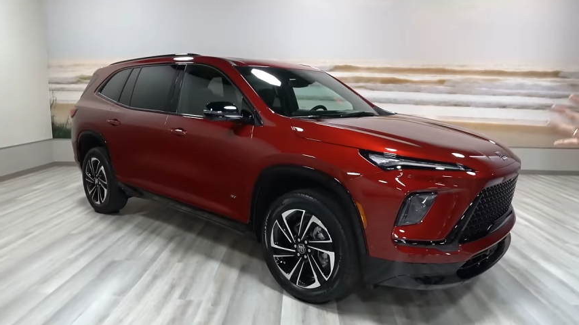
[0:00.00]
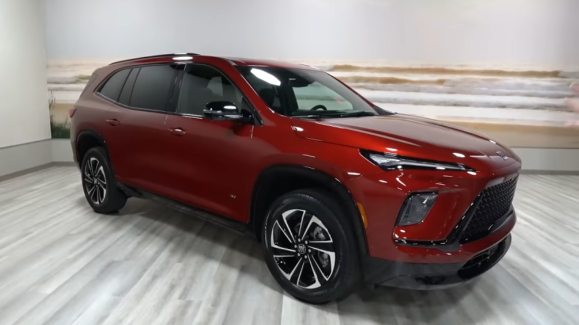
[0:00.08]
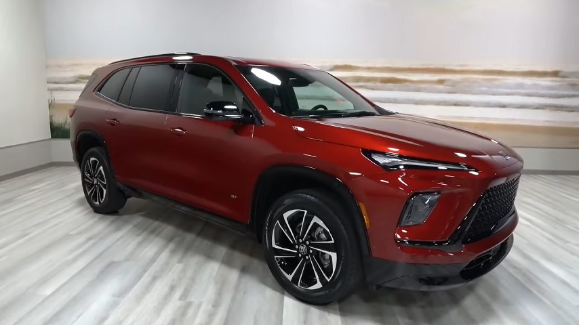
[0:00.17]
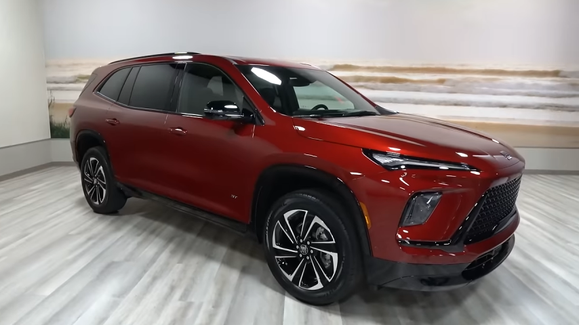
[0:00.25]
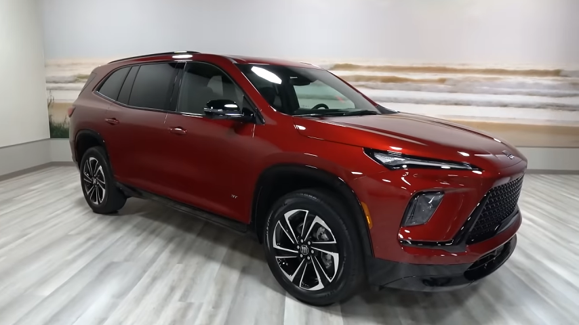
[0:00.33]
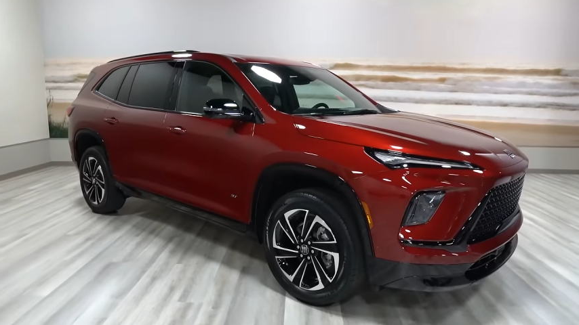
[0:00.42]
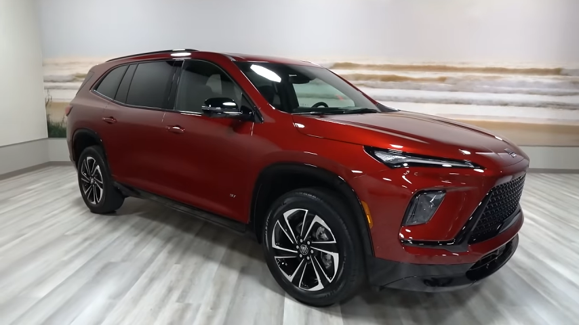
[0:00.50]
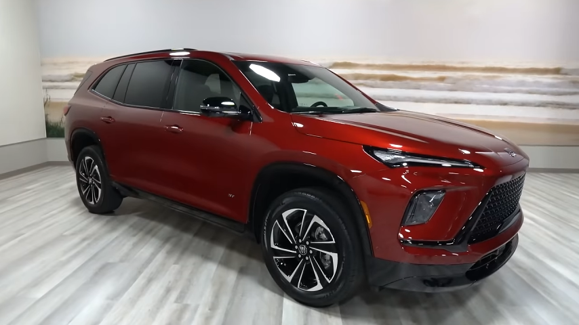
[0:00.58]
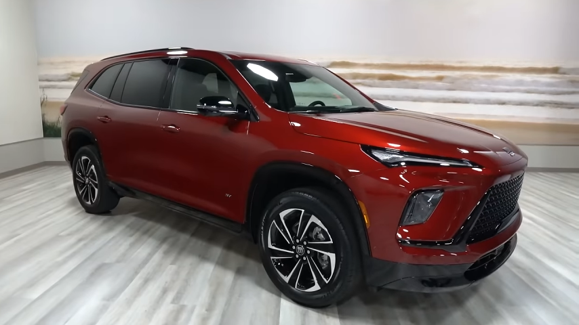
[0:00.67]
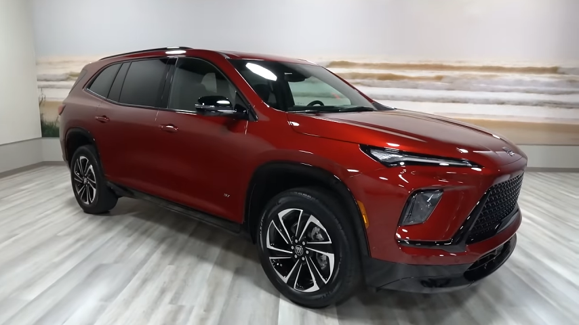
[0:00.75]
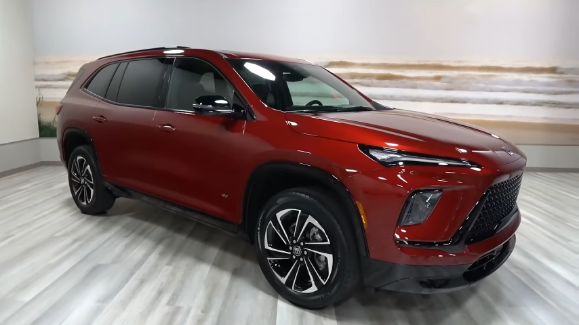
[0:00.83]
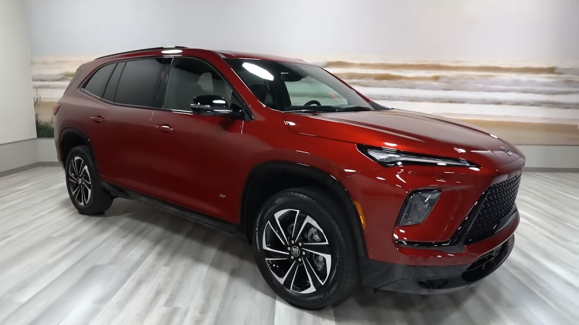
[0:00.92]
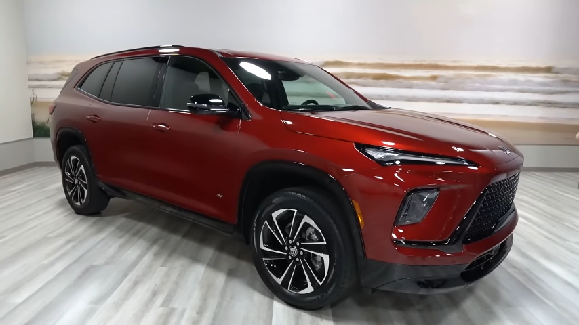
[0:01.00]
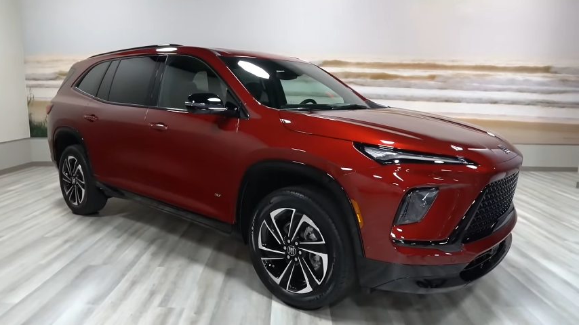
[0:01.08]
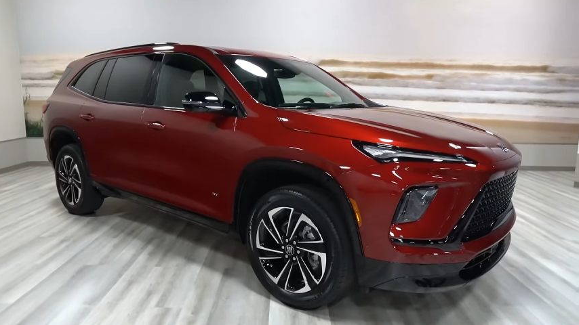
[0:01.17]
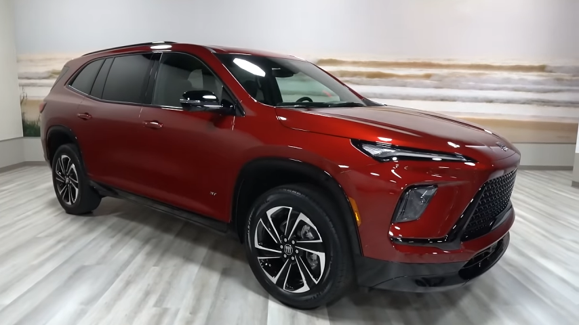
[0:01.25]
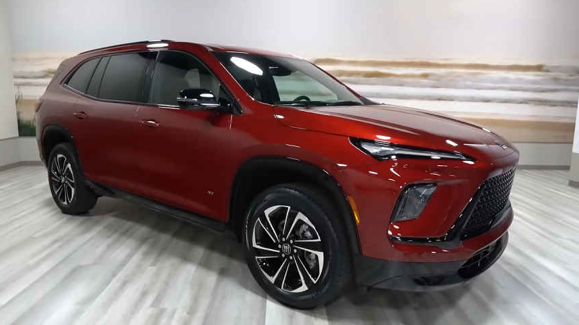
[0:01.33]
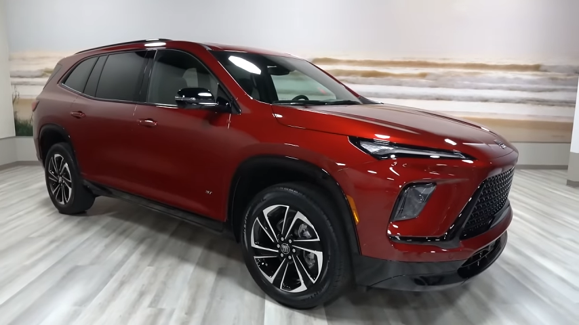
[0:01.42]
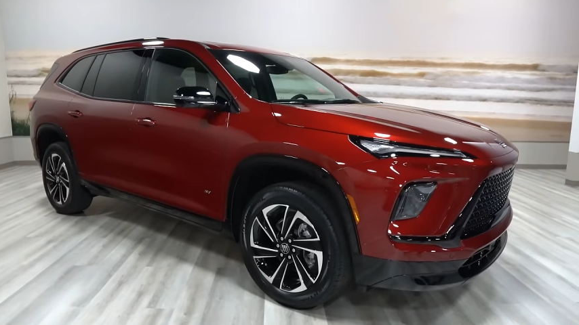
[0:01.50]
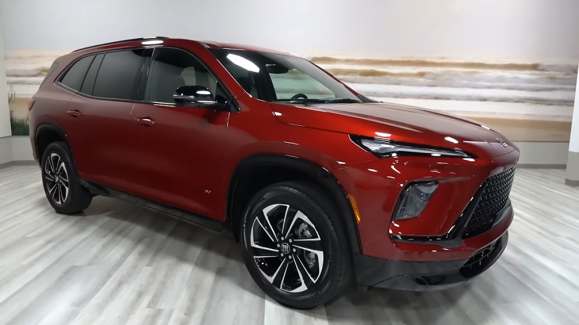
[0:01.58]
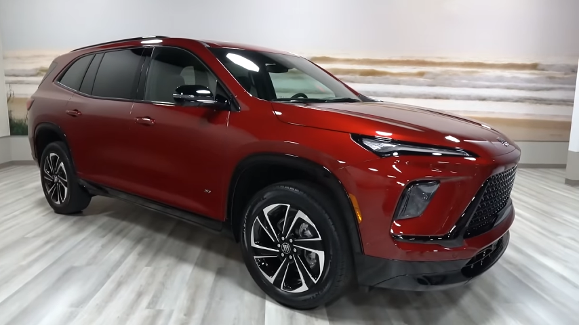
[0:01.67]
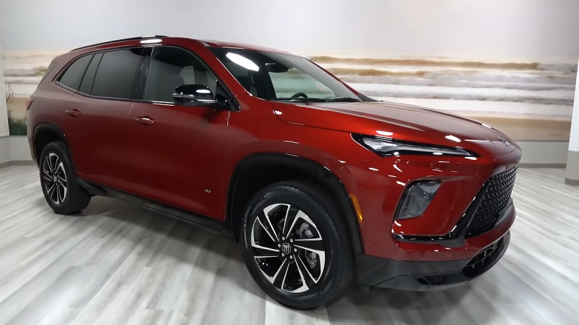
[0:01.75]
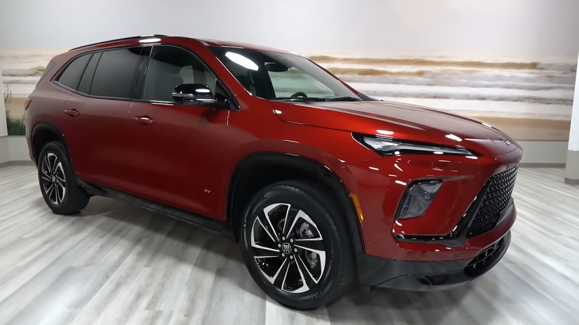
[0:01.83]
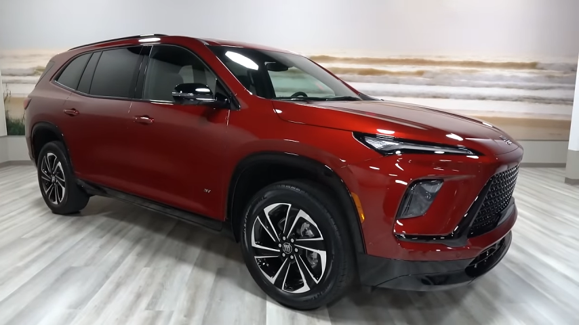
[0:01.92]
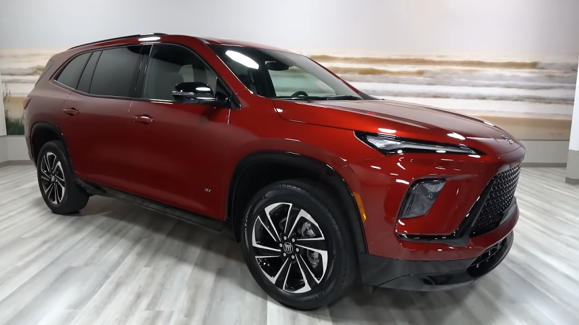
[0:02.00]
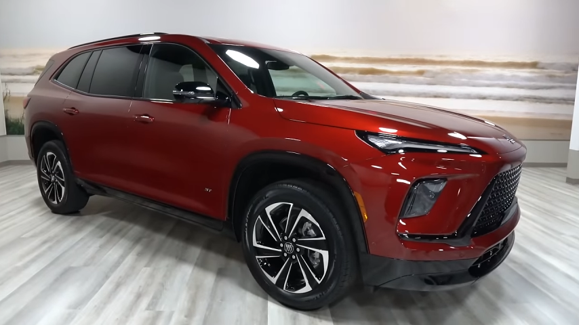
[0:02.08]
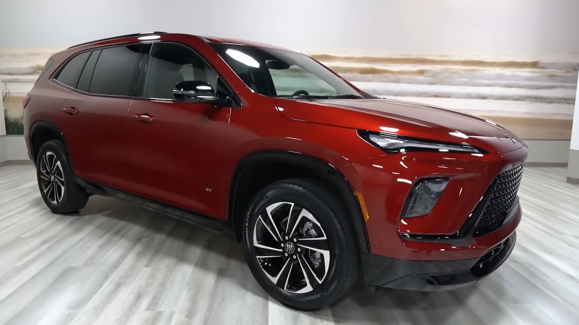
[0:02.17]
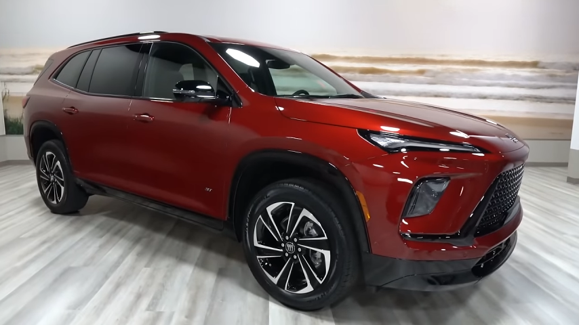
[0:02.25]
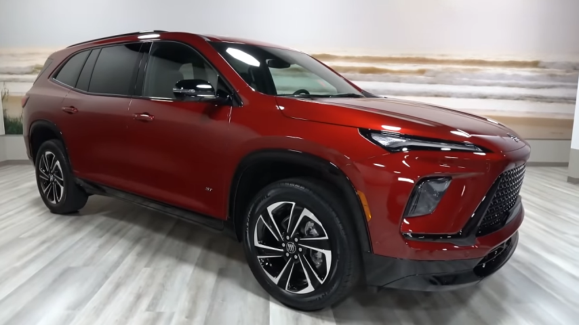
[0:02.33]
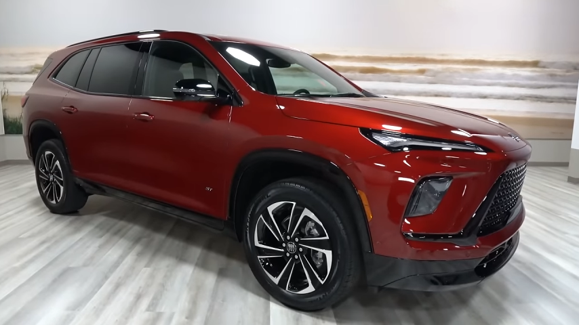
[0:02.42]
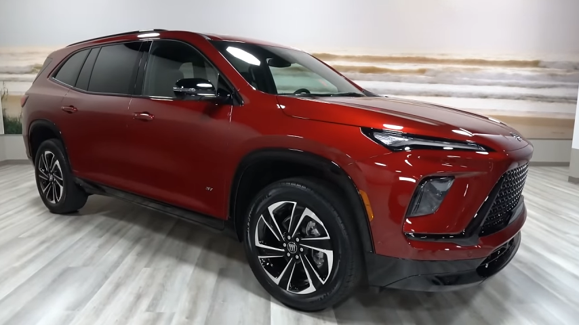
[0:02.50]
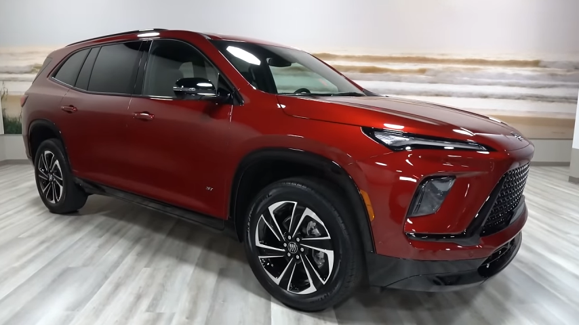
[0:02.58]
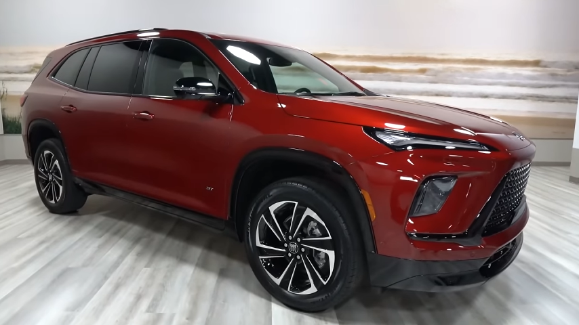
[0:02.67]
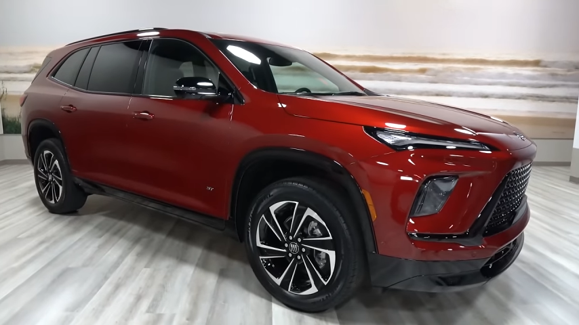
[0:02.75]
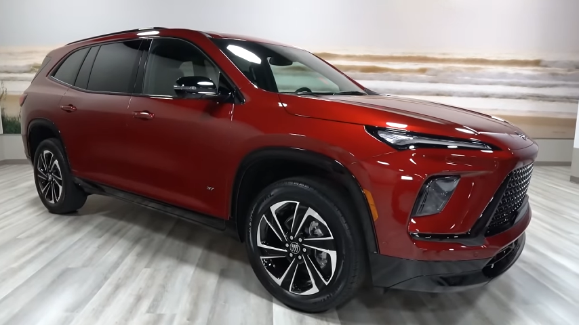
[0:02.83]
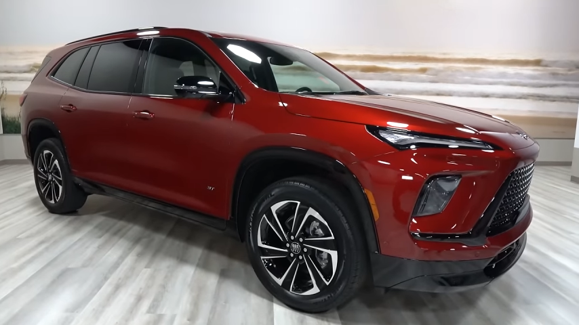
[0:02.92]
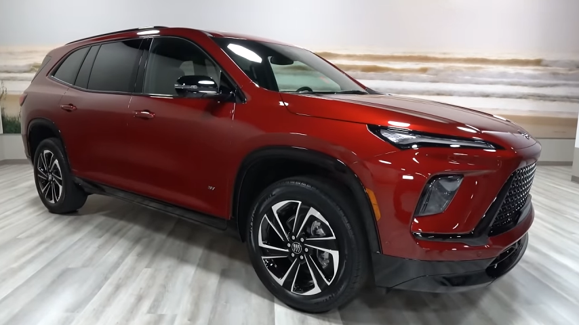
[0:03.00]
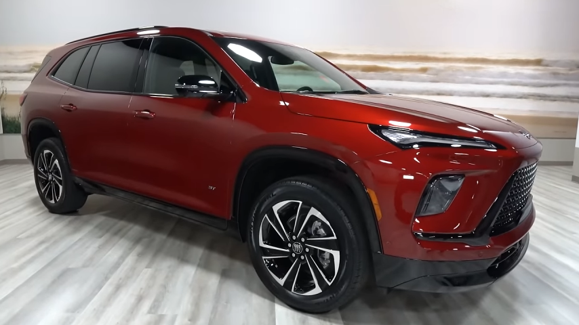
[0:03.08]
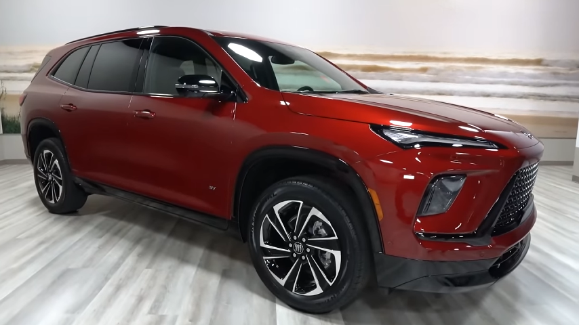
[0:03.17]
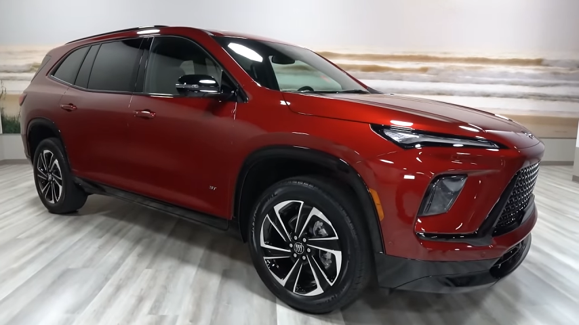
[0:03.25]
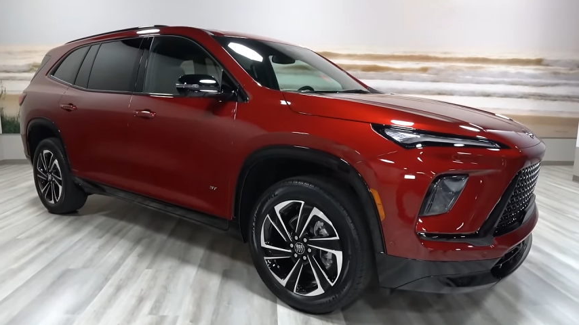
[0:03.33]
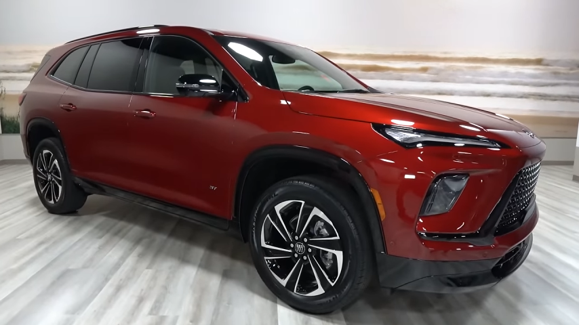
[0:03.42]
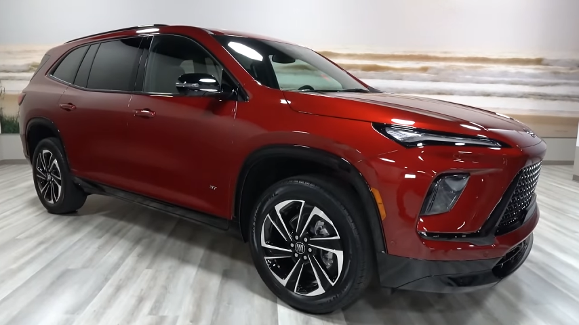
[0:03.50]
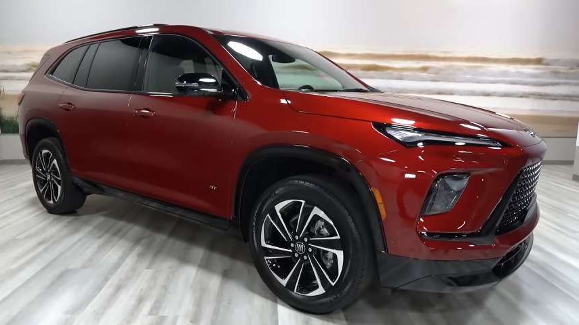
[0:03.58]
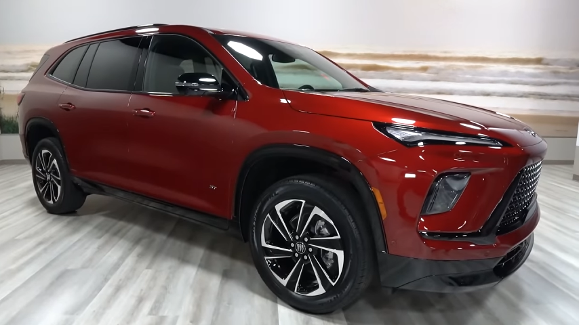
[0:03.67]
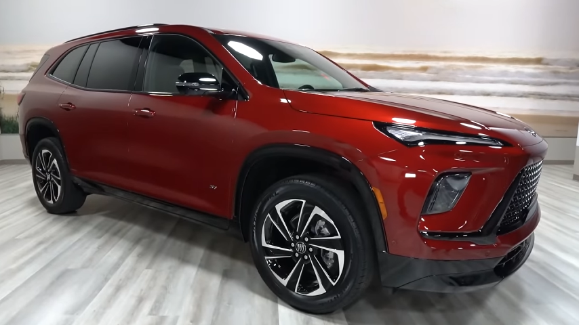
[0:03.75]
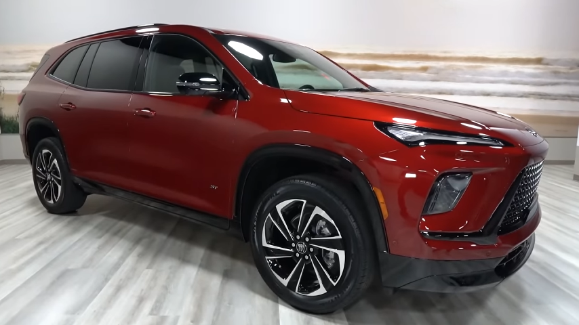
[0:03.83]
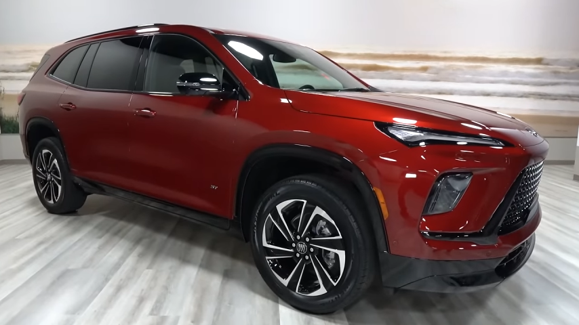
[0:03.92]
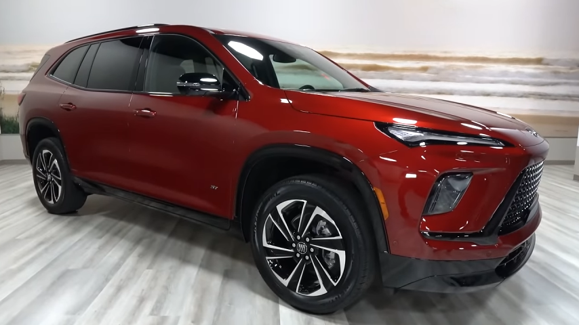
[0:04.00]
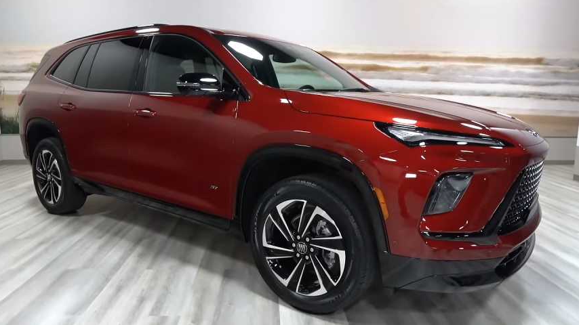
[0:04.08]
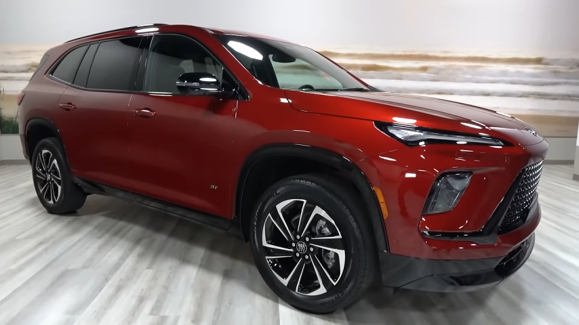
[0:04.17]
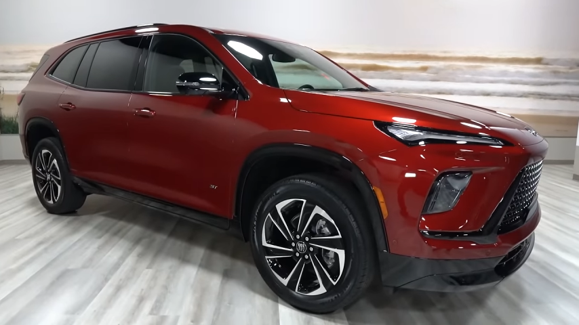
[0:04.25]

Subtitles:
[unreadable: no face in view]